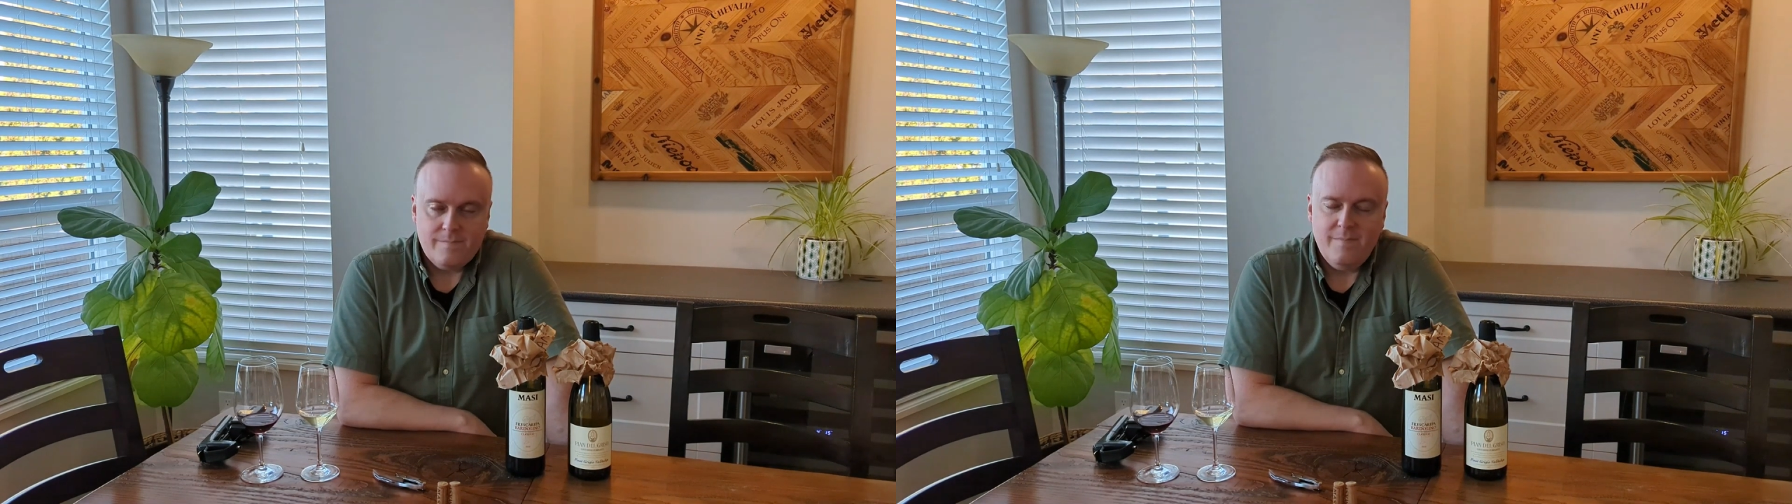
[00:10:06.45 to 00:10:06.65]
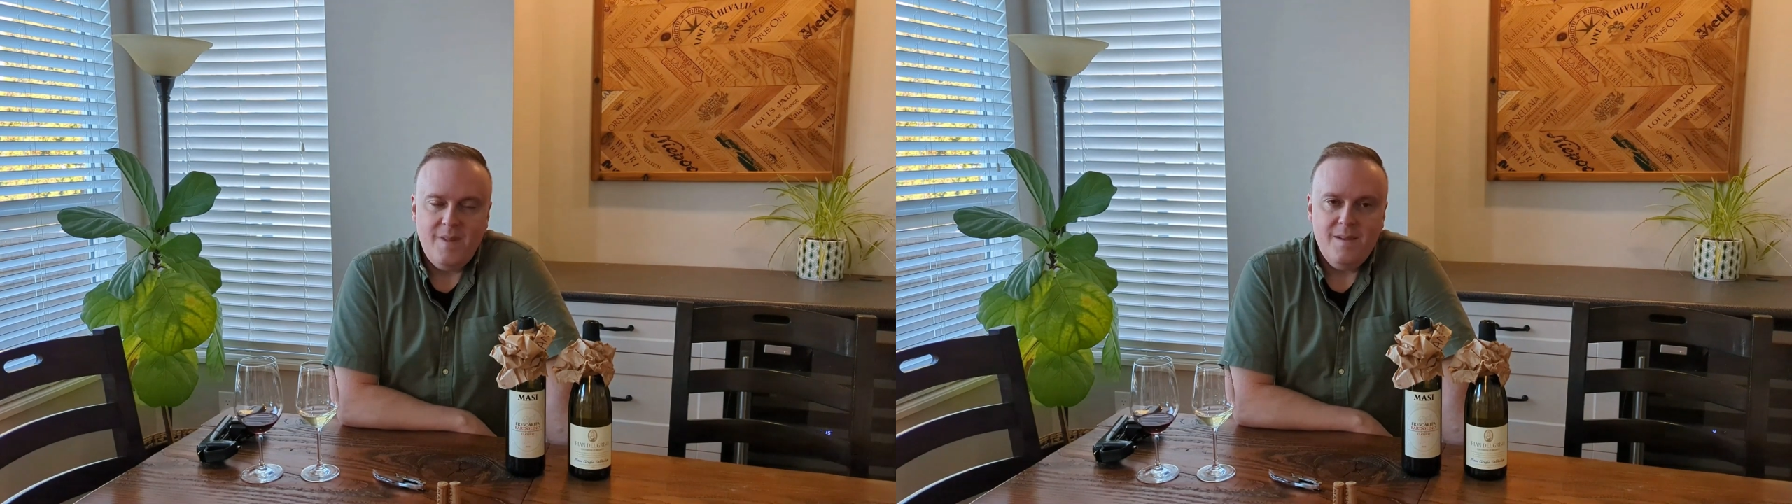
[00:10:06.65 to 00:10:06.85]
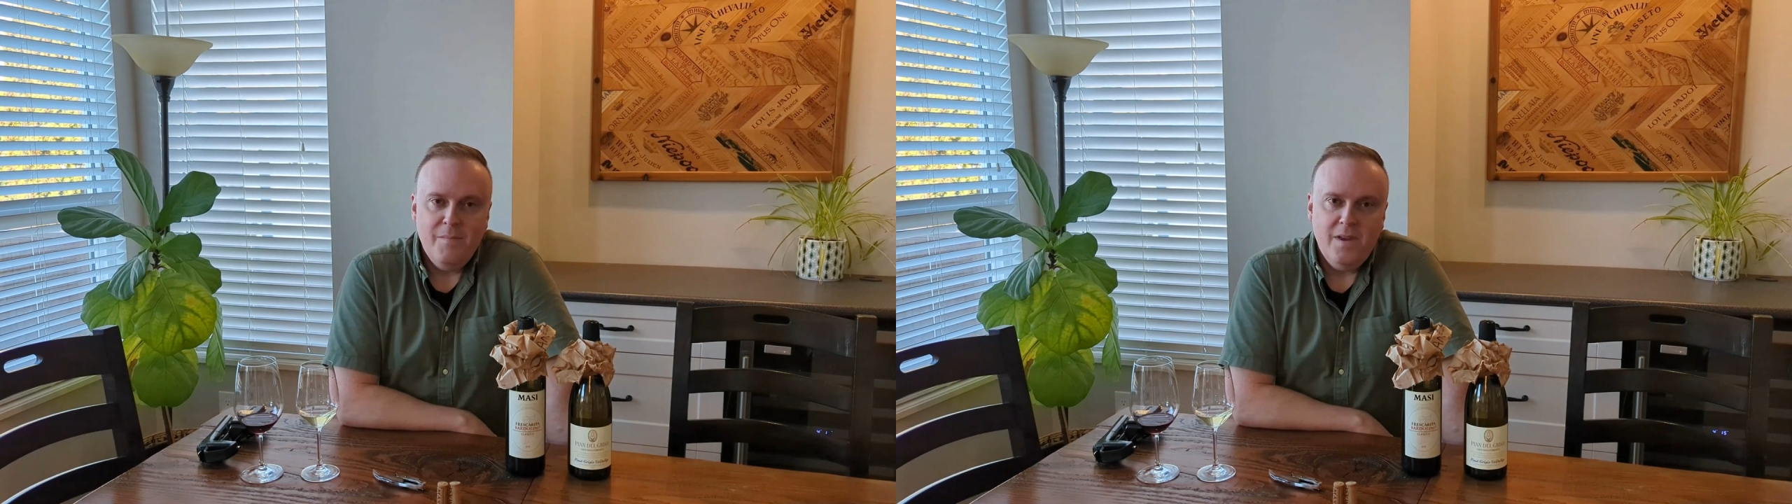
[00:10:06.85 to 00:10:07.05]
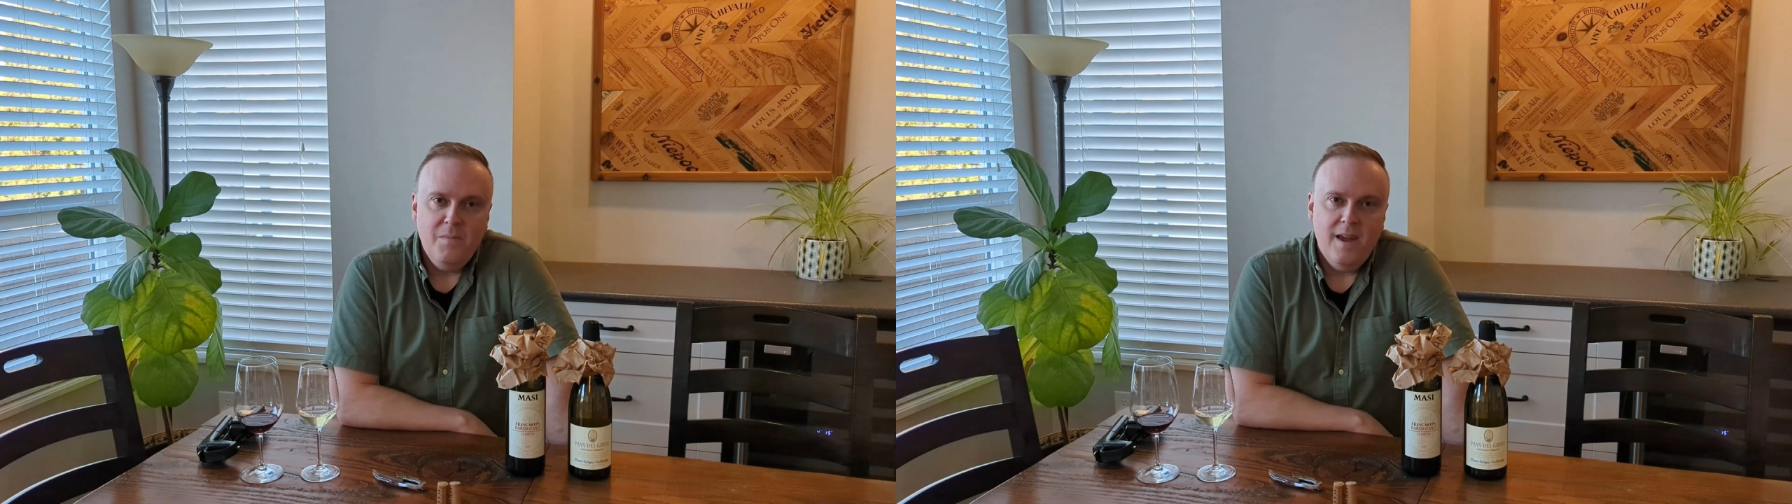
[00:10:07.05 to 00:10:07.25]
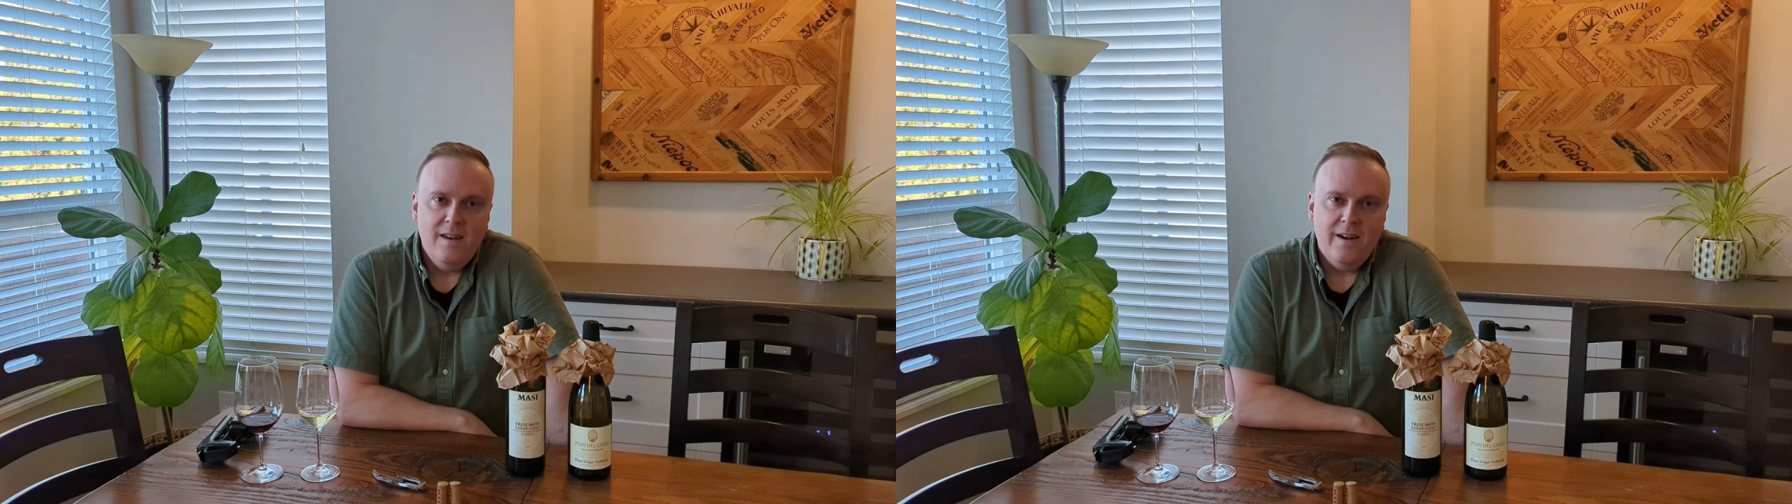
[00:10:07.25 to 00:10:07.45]
that you may
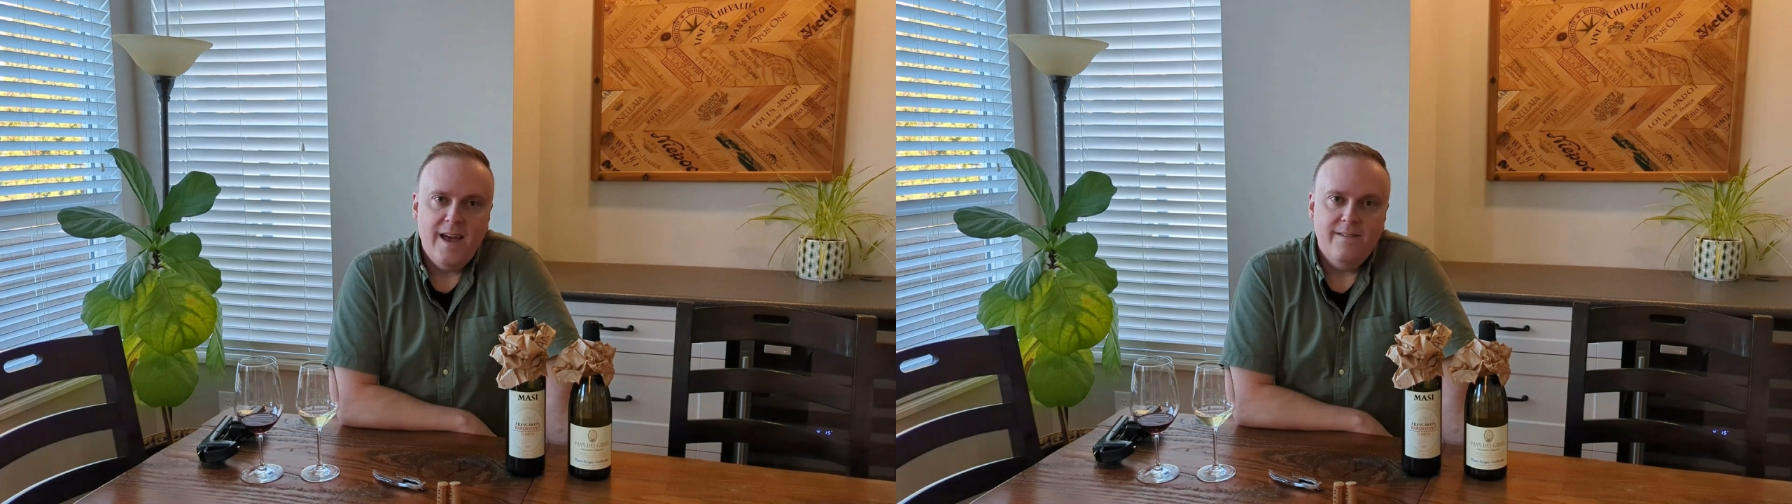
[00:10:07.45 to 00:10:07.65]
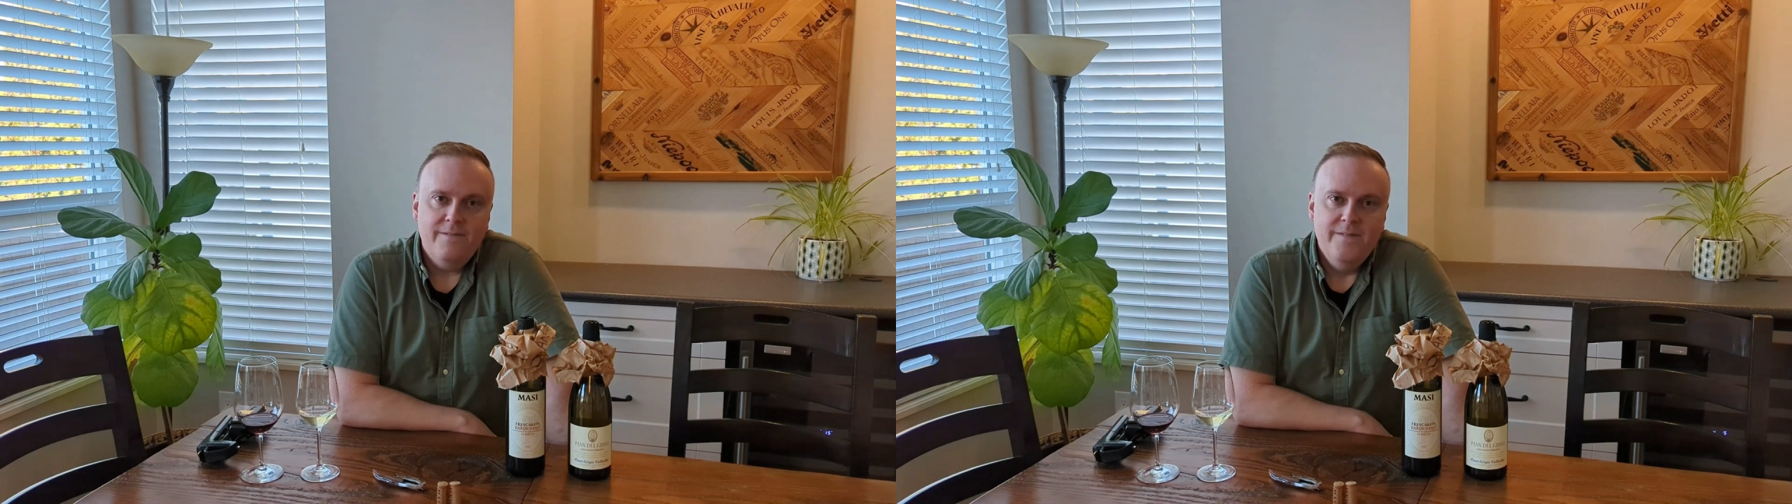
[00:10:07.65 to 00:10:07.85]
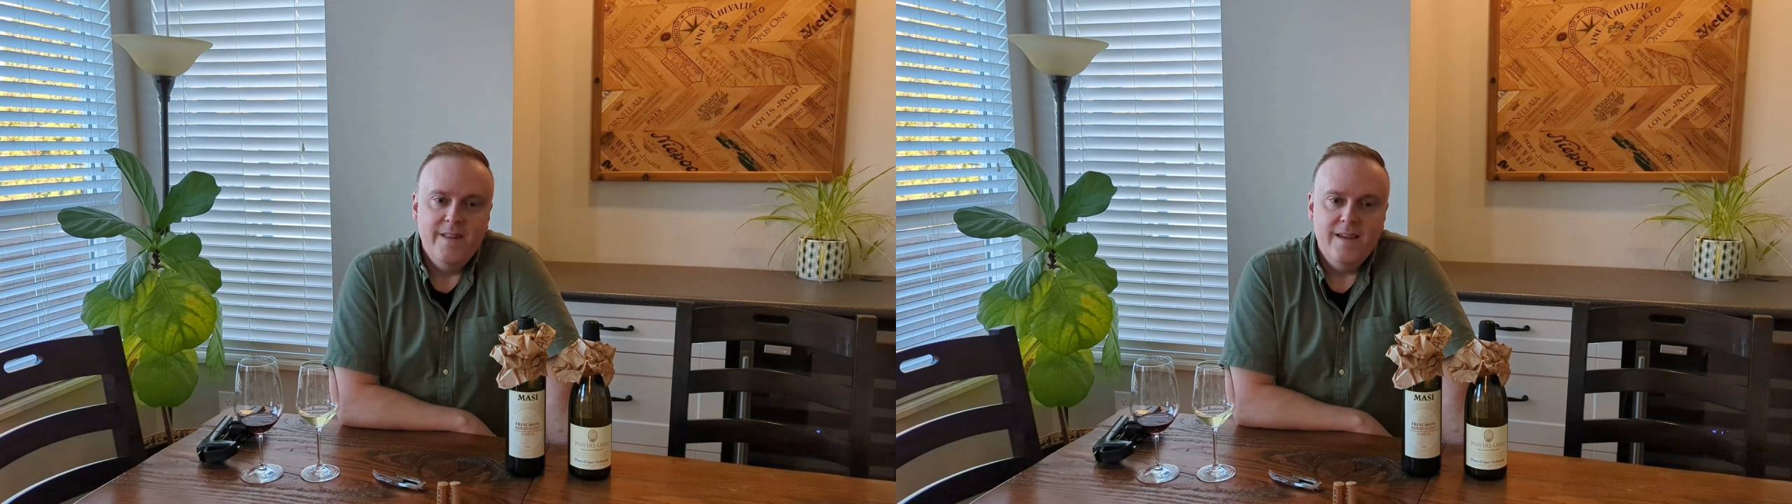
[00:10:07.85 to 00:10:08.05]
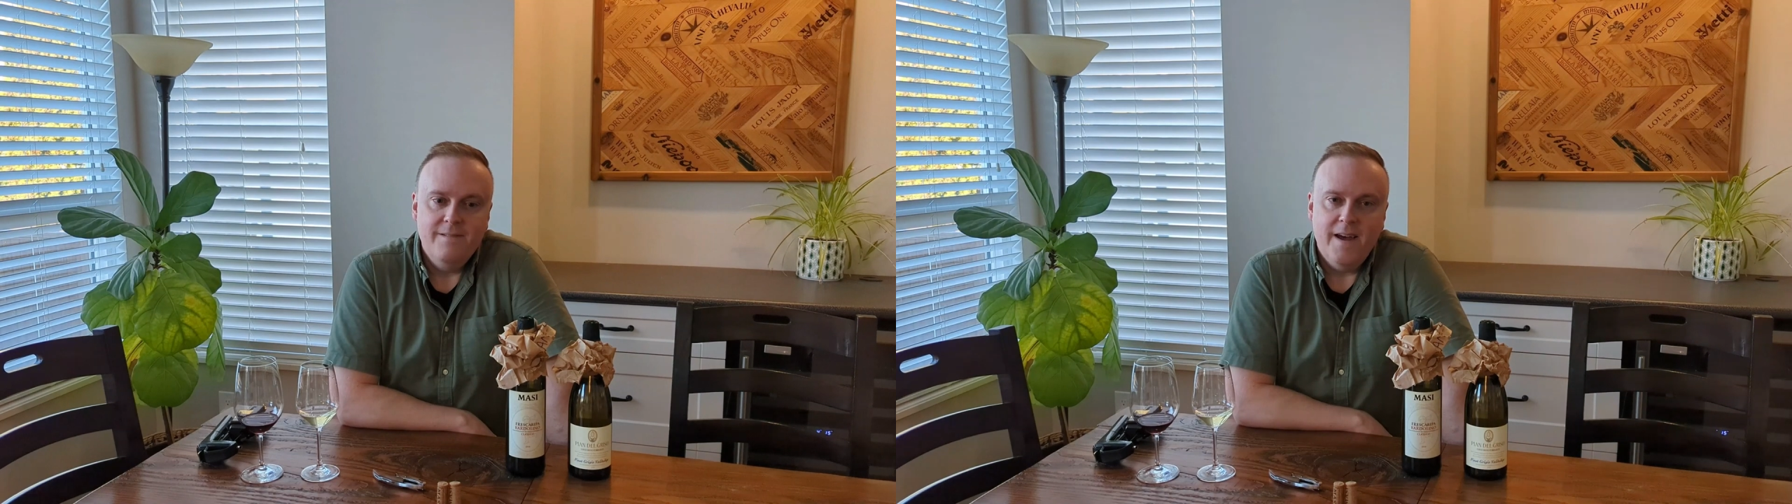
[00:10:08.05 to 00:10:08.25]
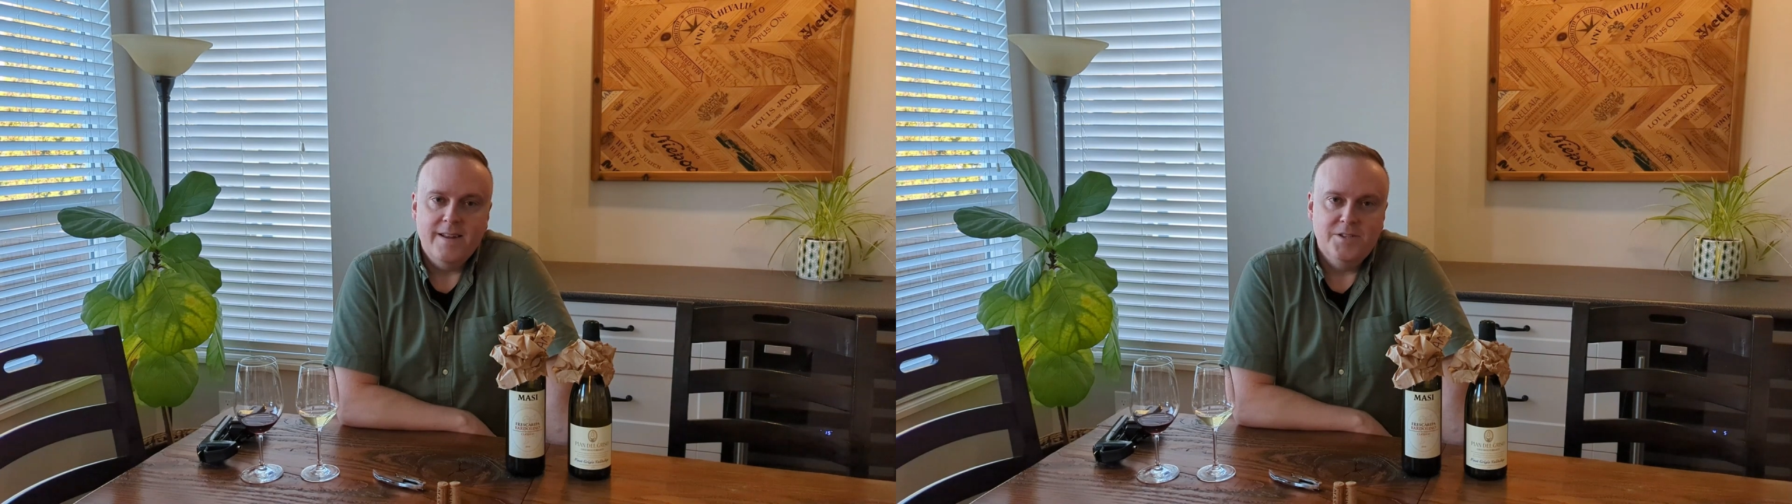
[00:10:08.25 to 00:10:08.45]
not have had a
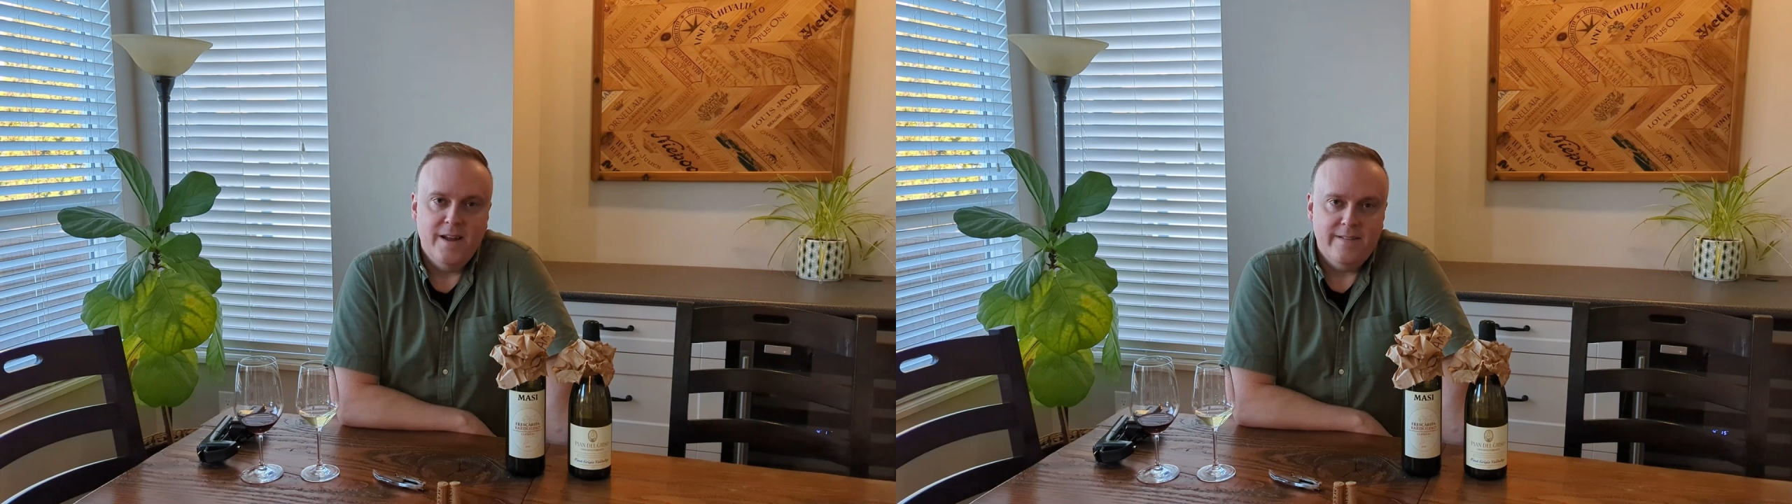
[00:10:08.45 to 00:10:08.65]
chance to